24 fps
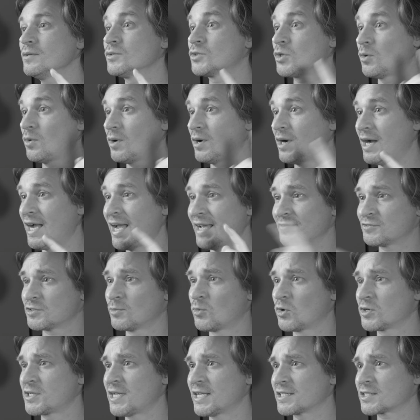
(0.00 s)
So I have some
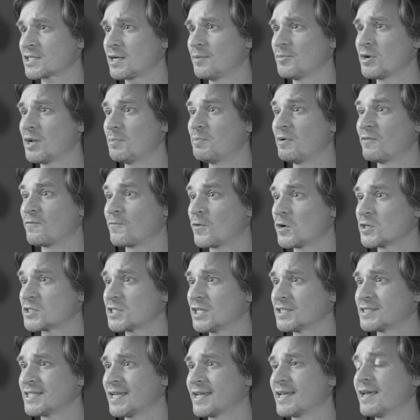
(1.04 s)
more tests coming up. But first,
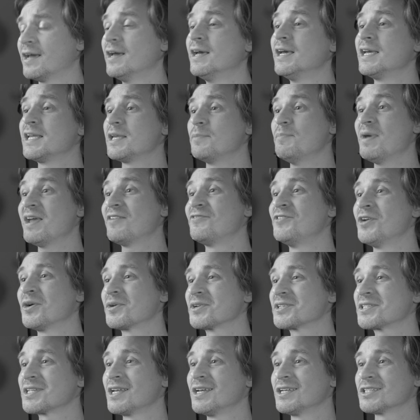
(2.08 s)
I'll tell you, you may have
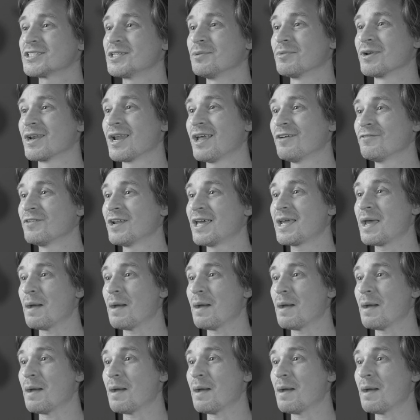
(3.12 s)
noticed some lovely